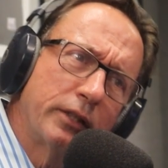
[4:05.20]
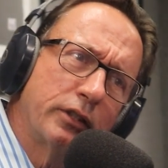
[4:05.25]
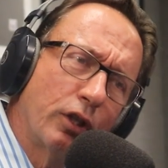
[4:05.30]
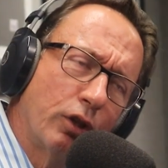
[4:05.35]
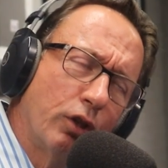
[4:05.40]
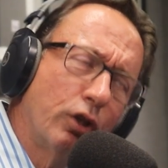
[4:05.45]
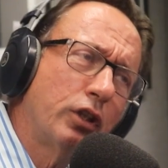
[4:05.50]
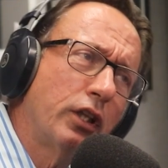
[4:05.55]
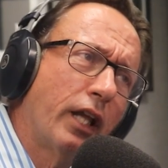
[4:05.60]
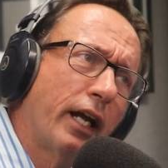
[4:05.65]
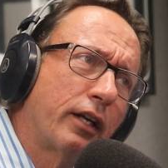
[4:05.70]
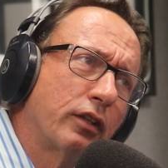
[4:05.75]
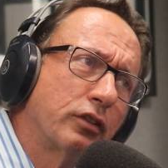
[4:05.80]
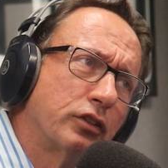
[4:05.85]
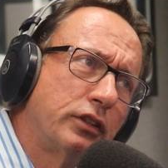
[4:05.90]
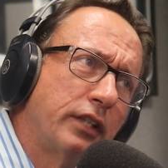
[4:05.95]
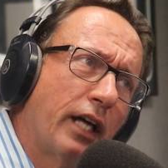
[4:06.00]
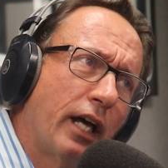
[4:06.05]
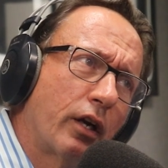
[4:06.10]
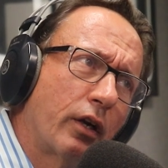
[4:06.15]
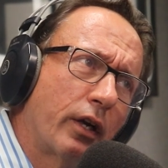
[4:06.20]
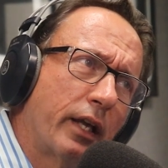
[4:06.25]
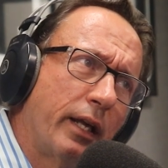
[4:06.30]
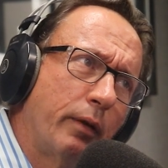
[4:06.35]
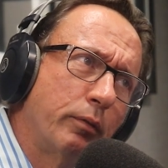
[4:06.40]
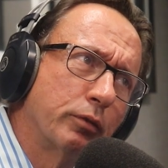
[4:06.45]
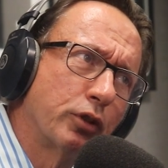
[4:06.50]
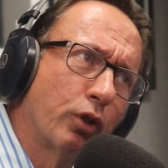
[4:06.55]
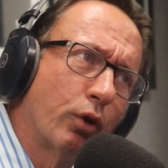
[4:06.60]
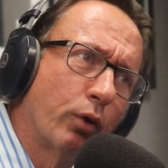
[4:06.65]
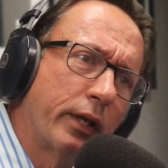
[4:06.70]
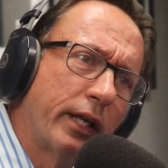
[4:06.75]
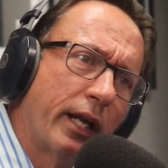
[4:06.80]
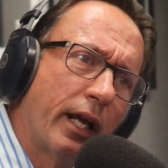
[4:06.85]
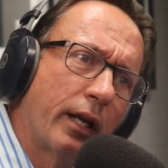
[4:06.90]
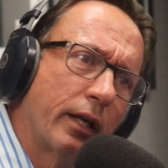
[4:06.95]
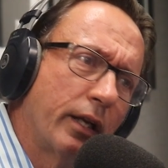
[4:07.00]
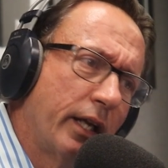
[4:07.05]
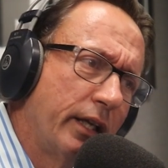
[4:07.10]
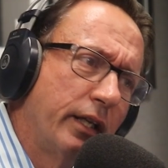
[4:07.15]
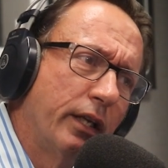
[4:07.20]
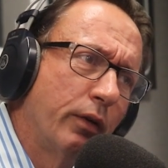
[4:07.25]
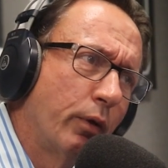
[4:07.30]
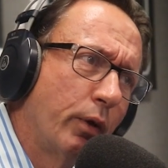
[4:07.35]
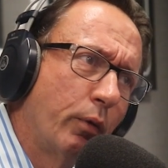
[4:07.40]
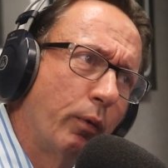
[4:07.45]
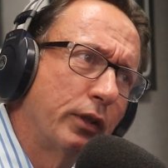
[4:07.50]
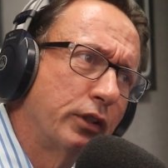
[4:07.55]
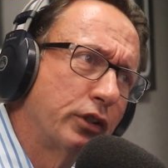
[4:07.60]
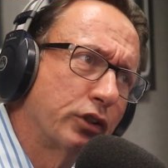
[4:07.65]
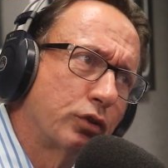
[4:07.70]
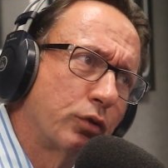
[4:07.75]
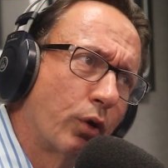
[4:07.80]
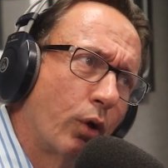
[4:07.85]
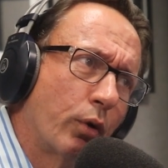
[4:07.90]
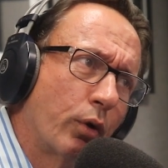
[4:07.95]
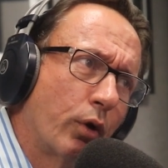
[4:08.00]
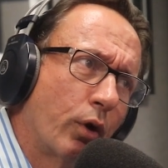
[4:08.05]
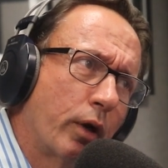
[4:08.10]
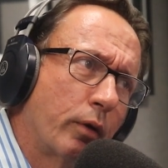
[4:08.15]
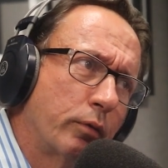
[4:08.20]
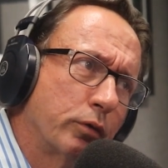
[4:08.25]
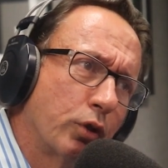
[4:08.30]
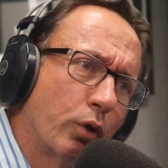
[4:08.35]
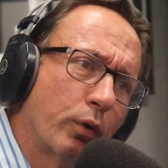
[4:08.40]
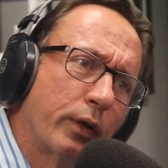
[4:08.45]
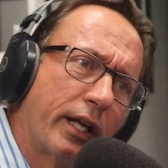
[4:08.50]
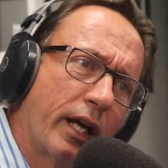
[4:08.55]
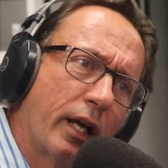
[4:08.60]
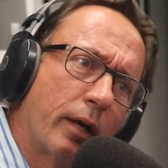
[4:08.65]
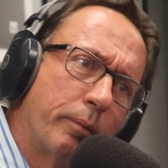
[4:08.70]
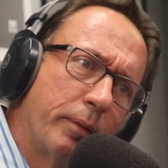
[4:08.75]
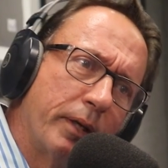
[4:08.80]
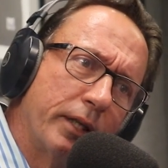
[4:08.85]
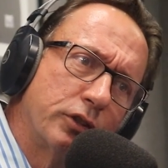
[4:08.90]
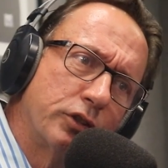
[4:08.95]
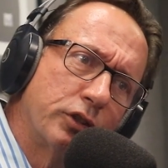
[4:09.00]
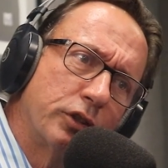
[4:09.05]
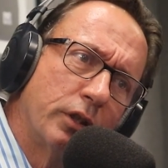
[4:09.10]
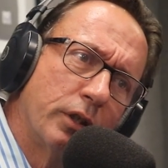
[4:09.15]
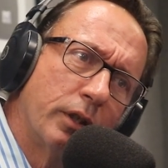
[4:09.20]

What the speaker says: Because it looked like on Saturday he was learning how to he wasn't just throwing hard. He was learning how to pitch.